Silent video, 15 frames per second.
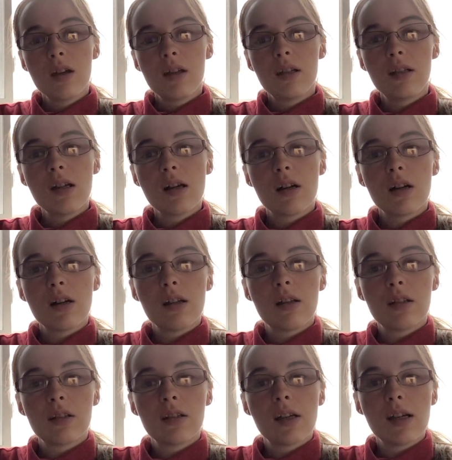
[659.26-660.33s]
yeah,
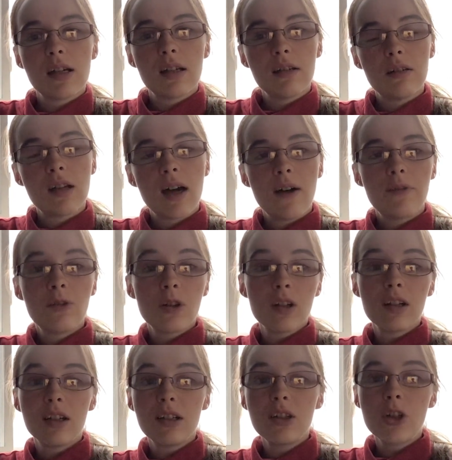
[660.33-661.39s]
and then after
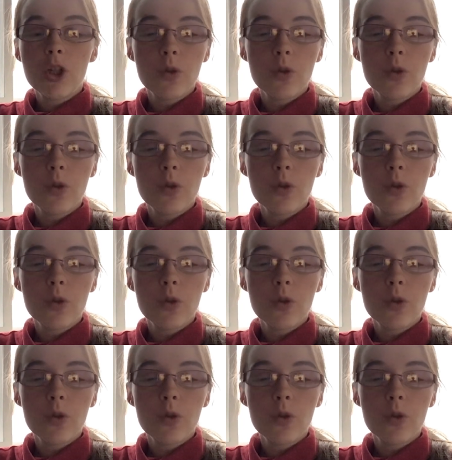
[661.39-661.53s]
lunch